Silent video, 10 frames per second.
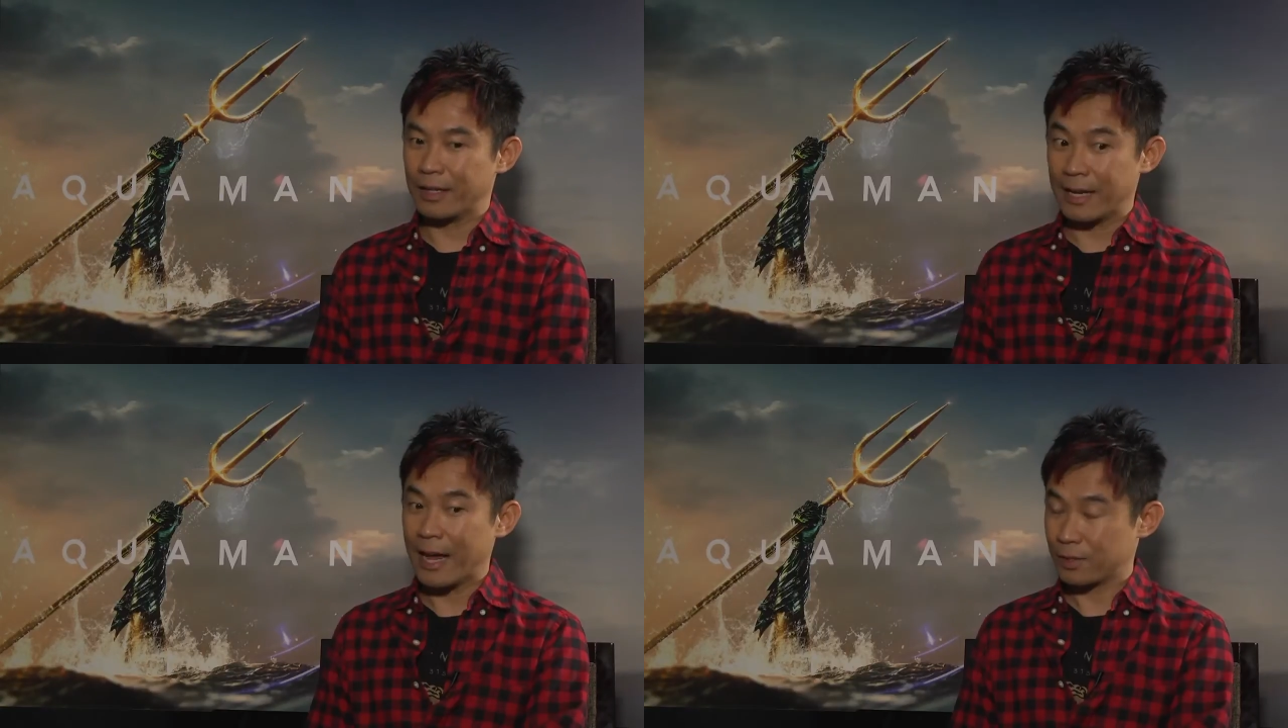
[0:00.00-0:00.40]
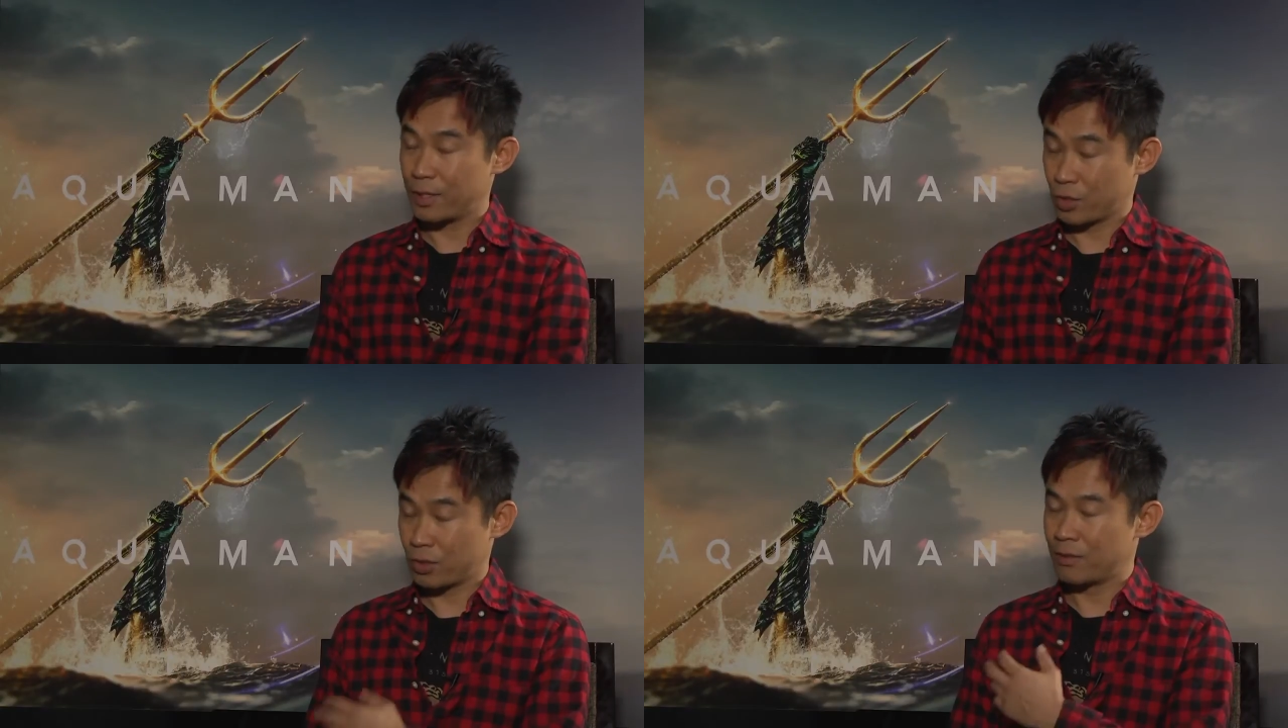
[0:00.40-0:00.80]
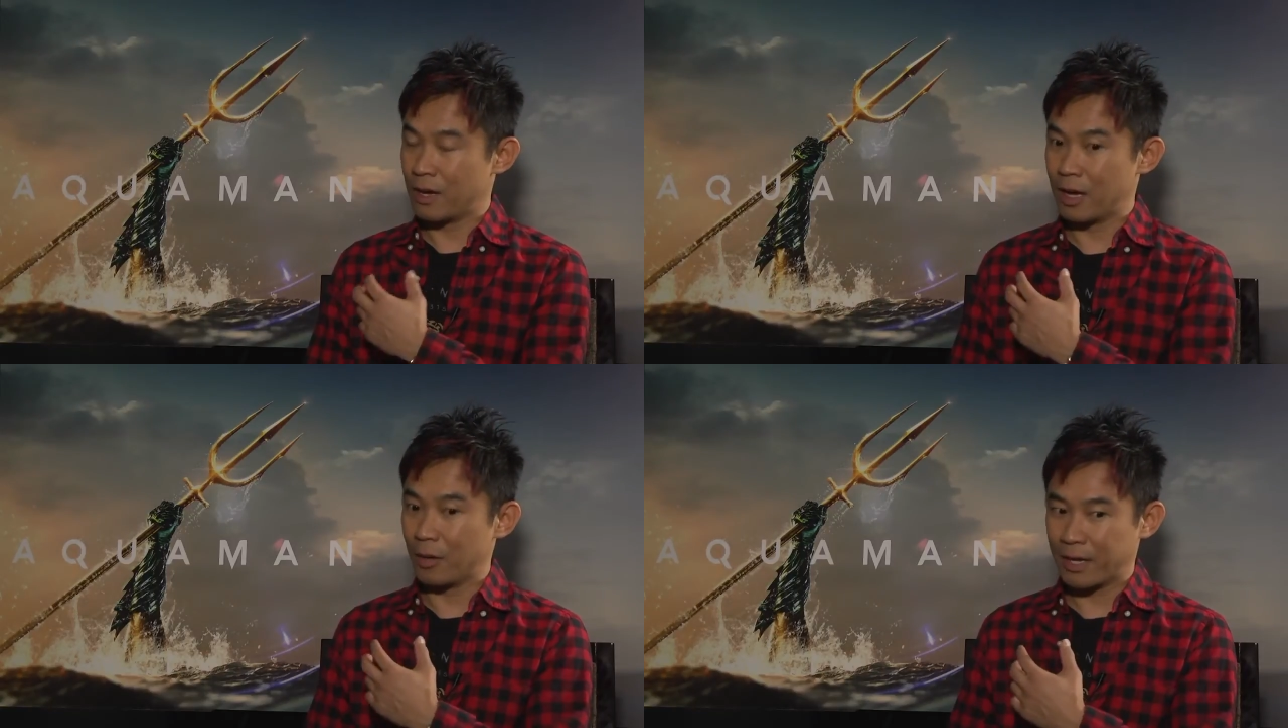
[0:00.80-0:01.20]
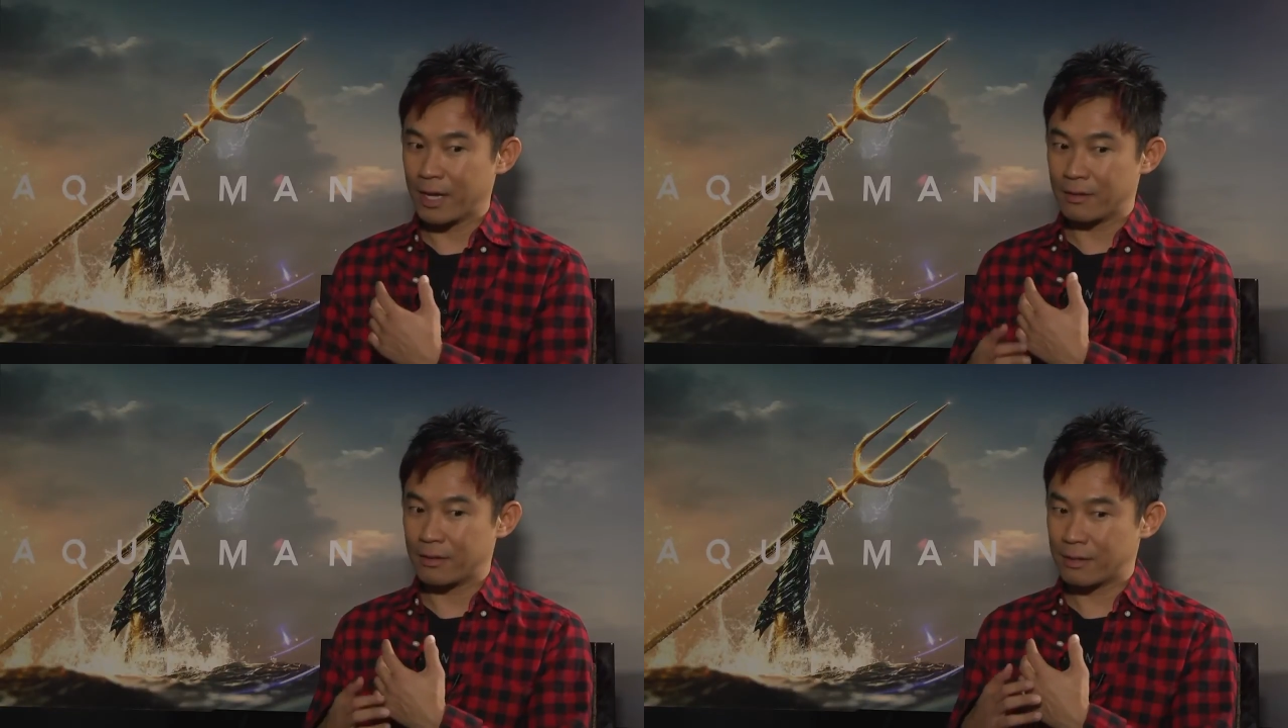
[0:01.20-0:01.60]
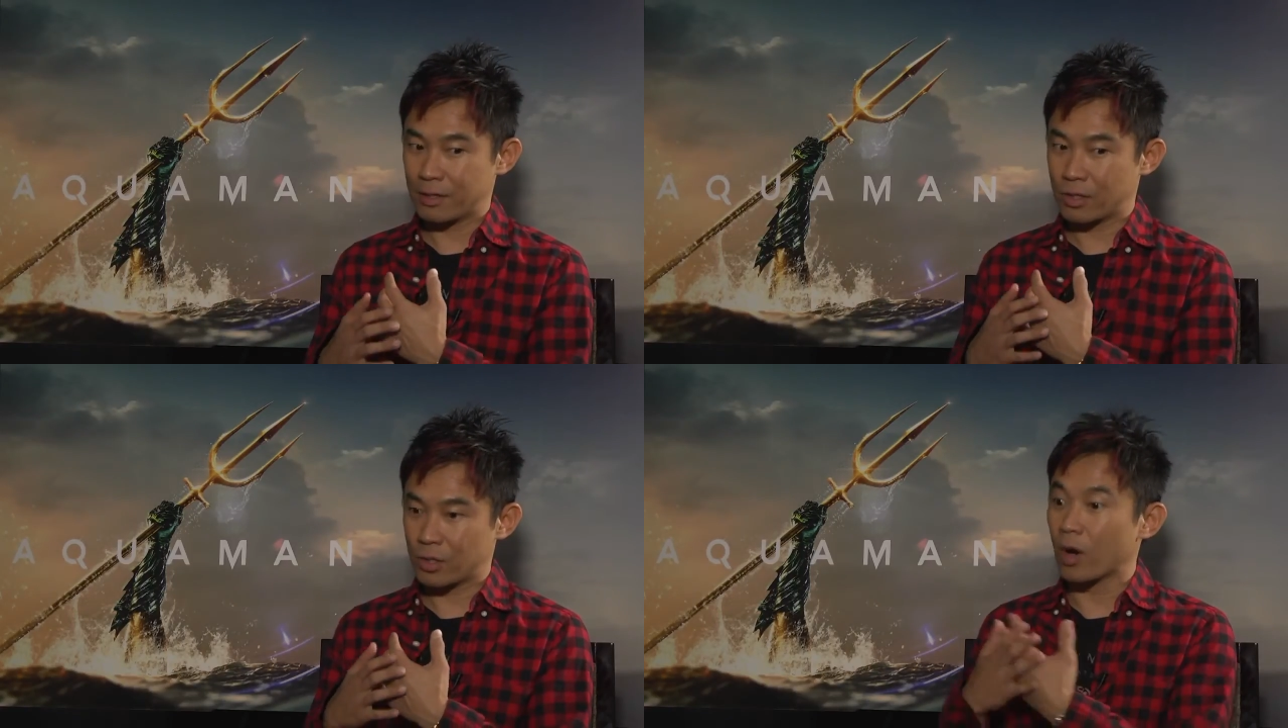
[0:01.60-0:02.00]
can actually kind of
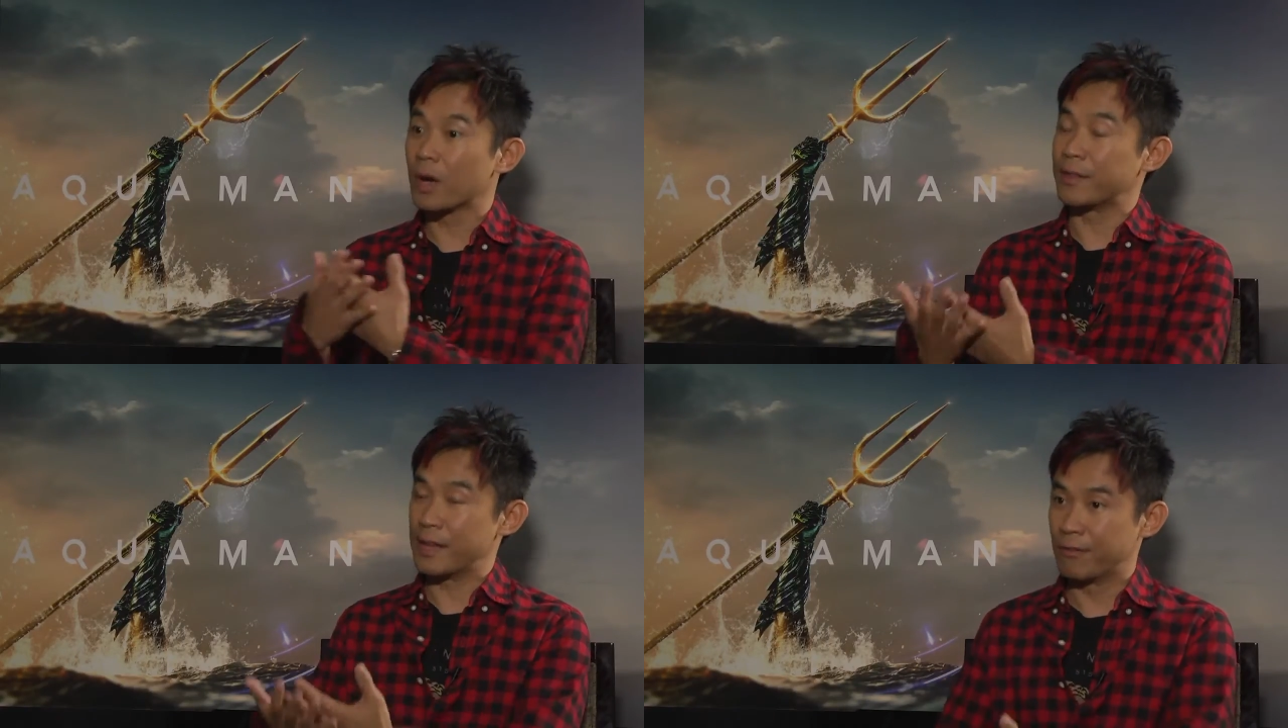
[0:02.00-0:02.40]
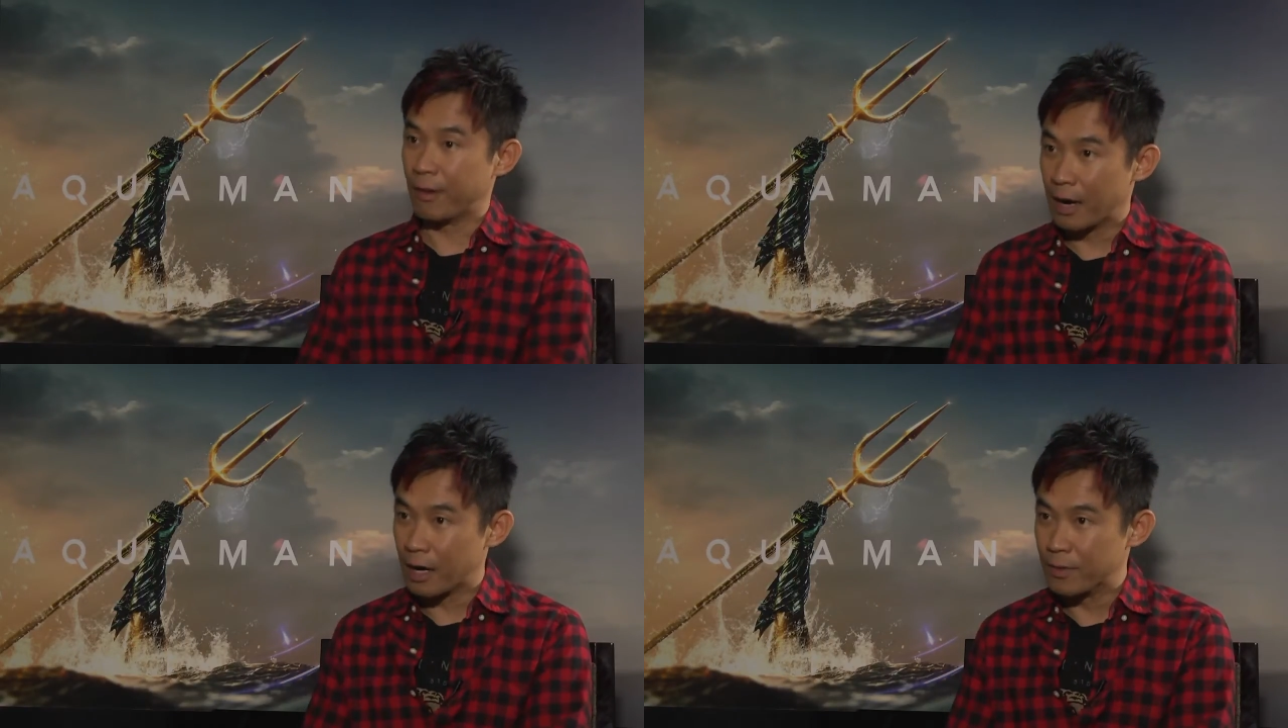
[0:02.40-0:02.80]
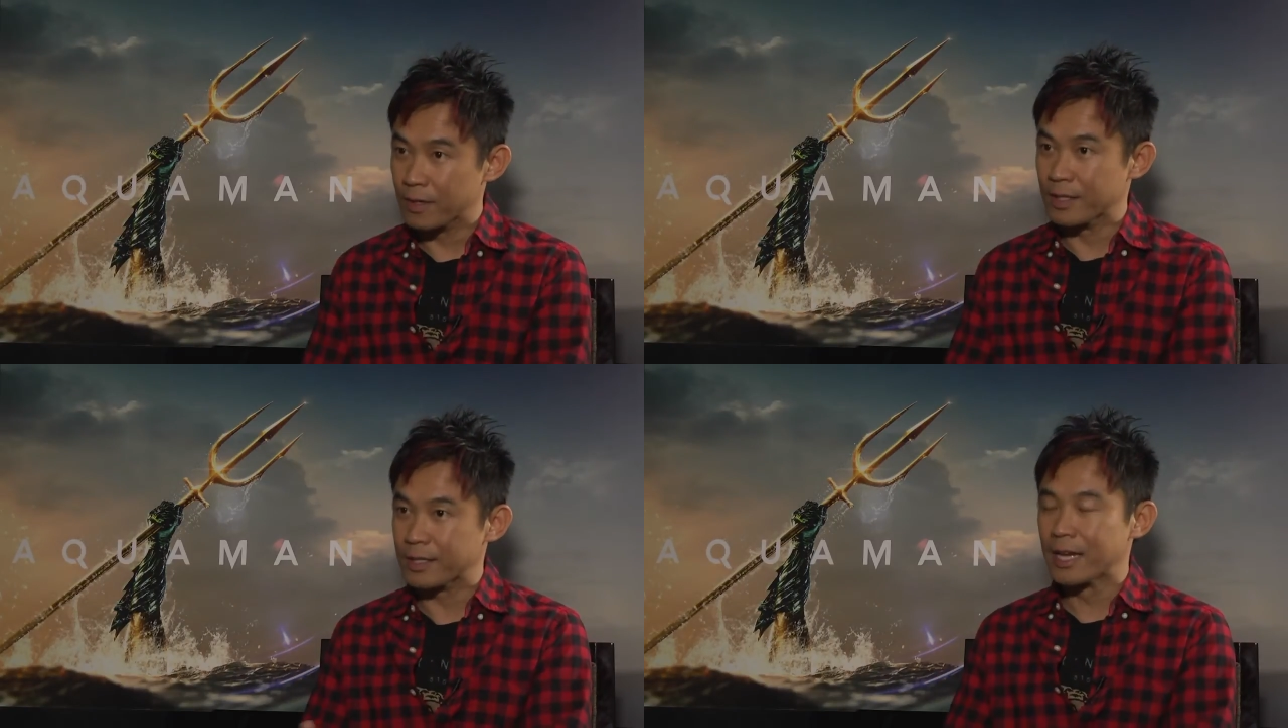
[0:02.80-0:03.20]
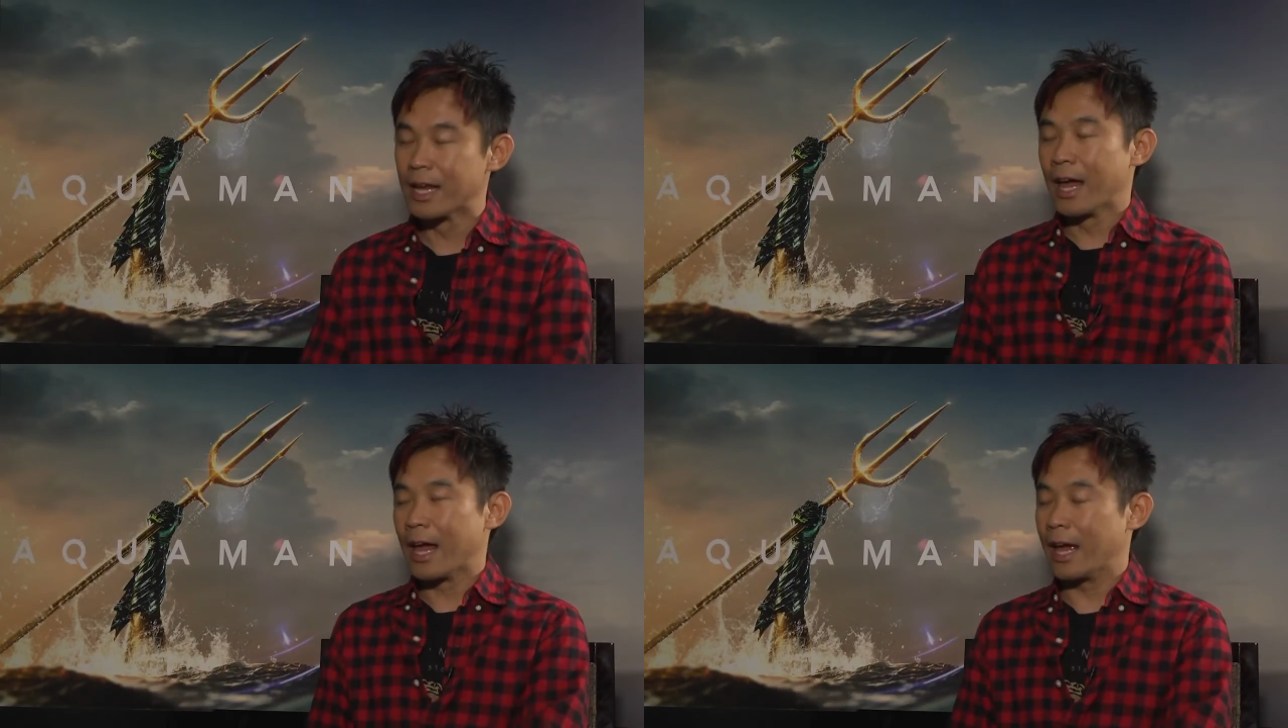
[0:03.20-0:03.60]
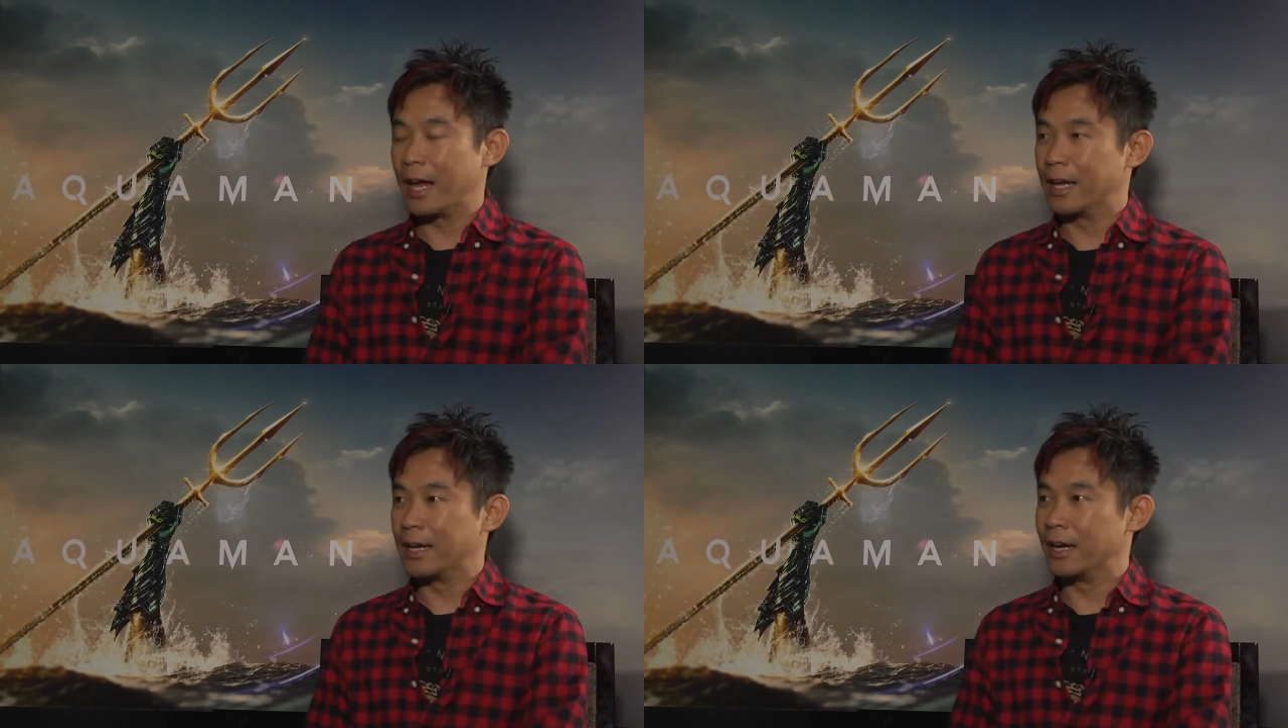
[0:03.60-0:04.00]
talk about the environment,
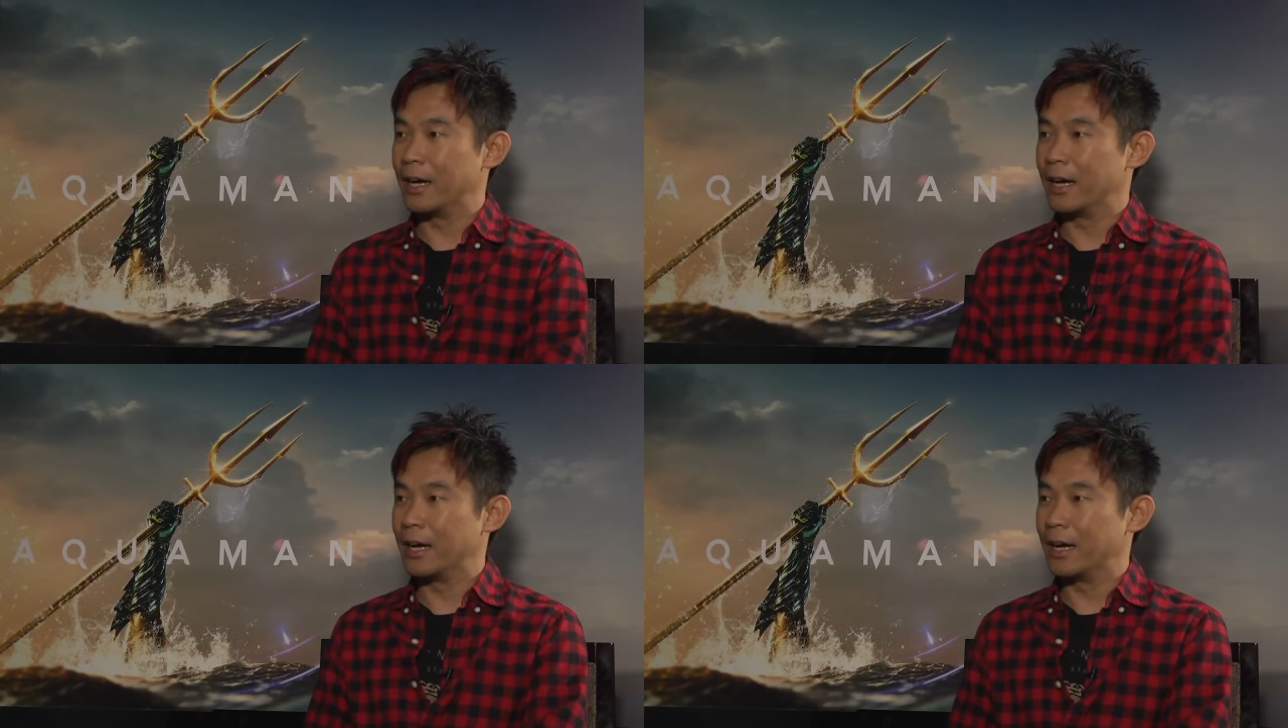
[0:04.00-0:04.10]
and